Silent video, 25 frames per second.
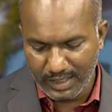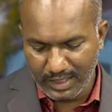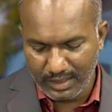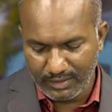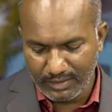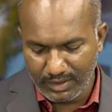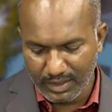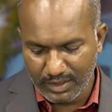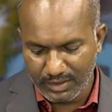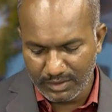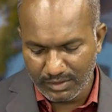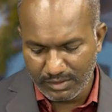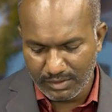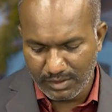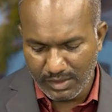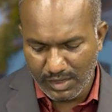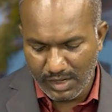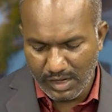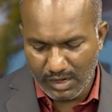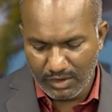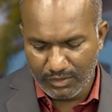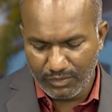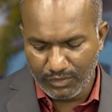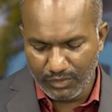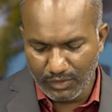level to
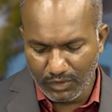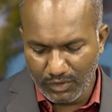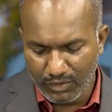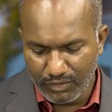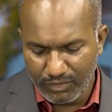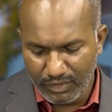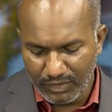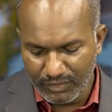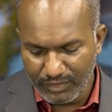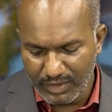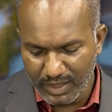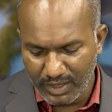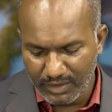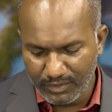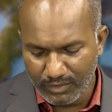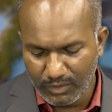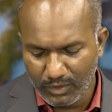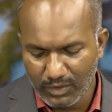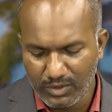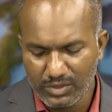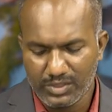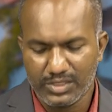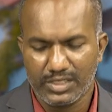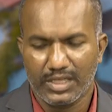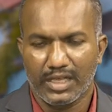415
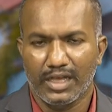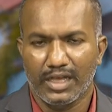volts